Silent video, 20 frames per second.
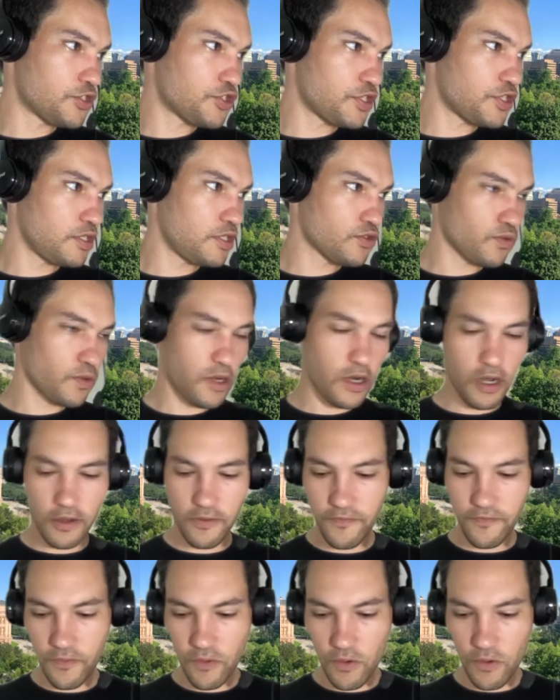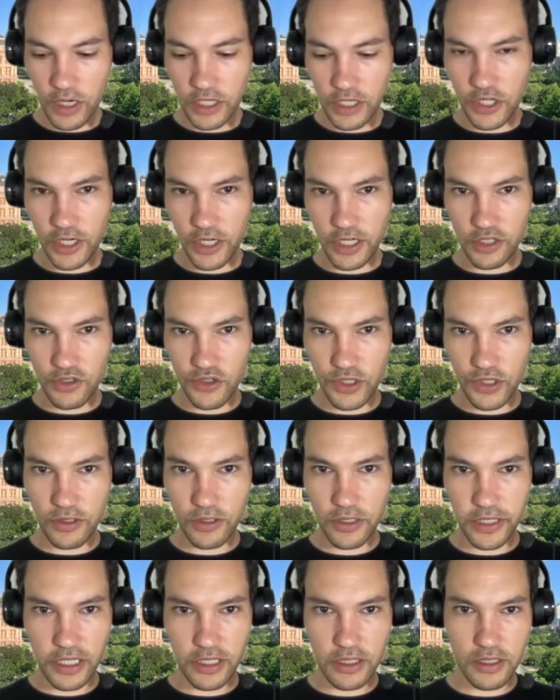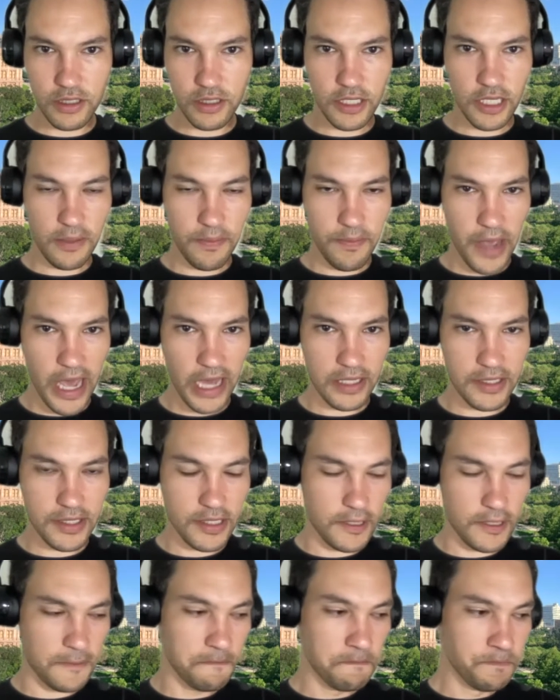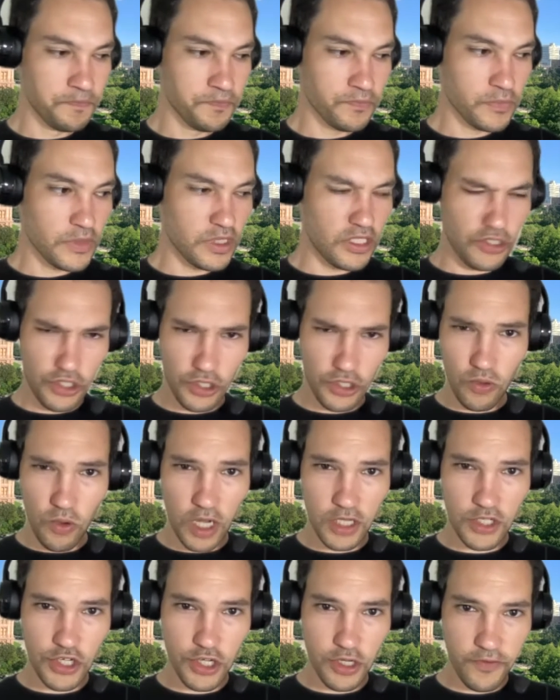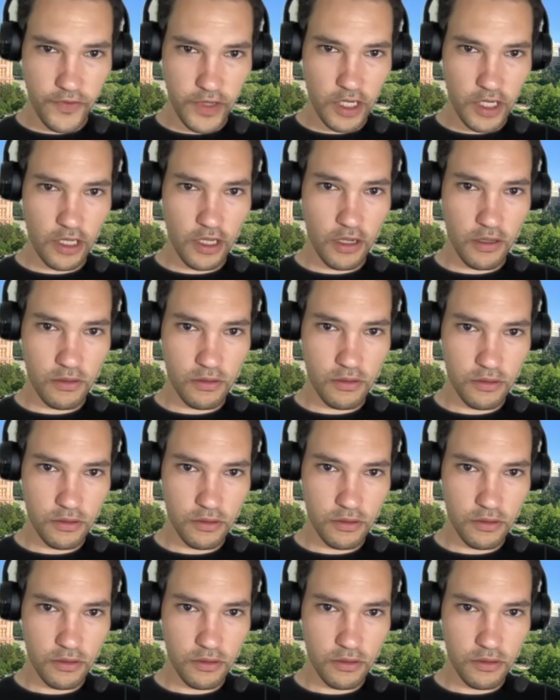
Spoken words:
she is running for Attorney General against Kim Paxton. Did you watch her video?